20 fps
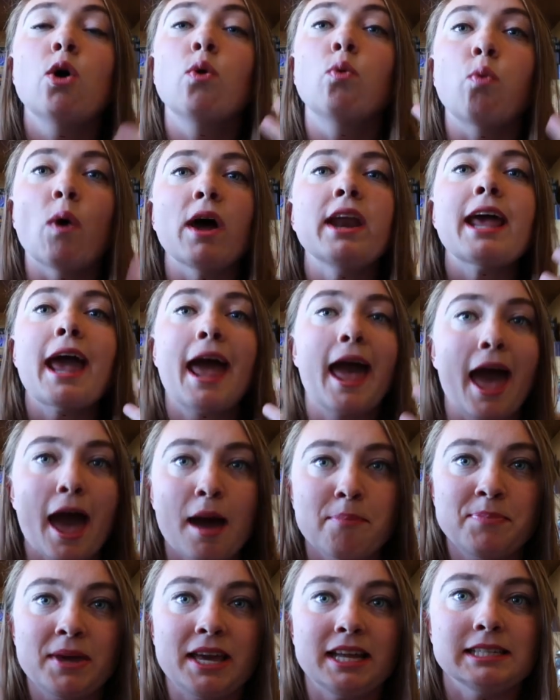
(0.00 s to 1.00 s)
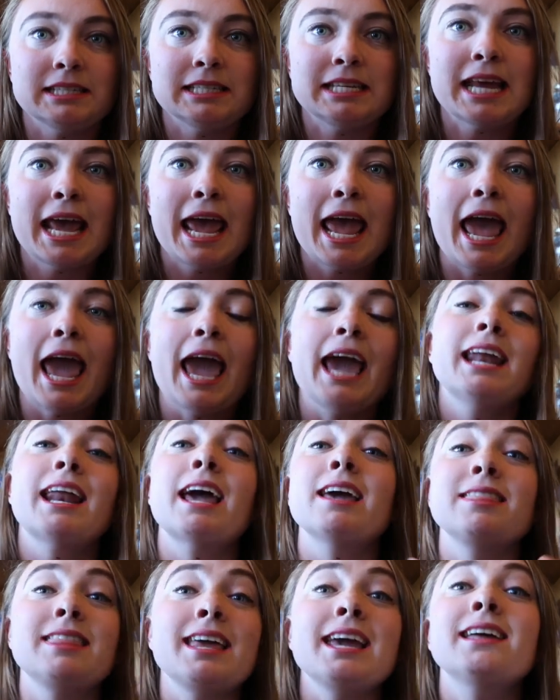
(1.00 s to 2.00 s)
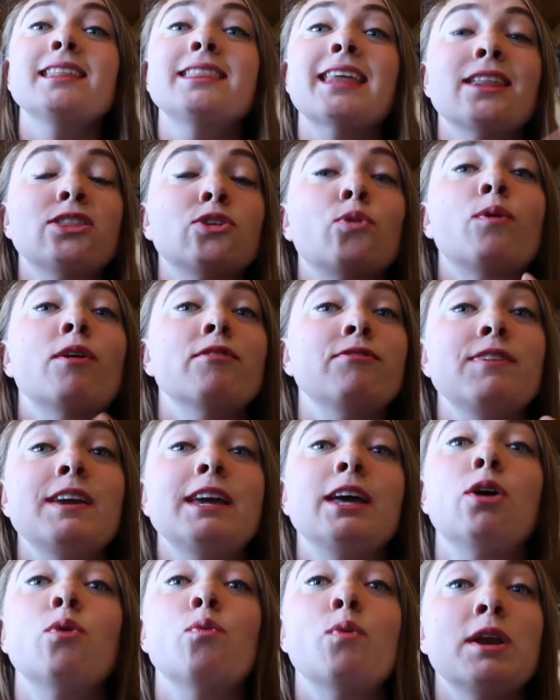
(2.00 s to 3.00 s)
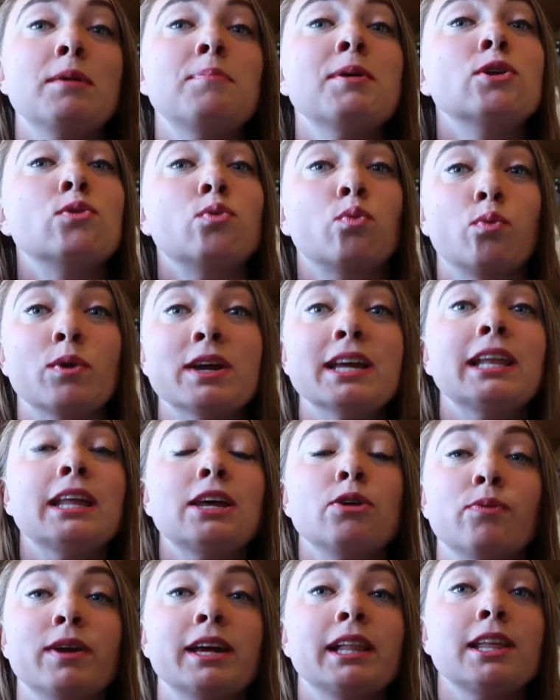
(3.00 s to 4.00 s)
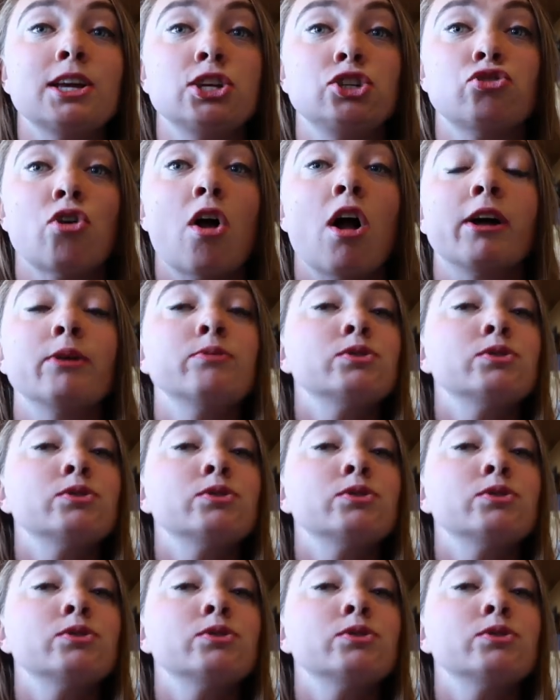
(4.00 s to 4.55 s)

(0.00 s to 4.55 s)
What happened? And I think that the reveal would have been really, really strong.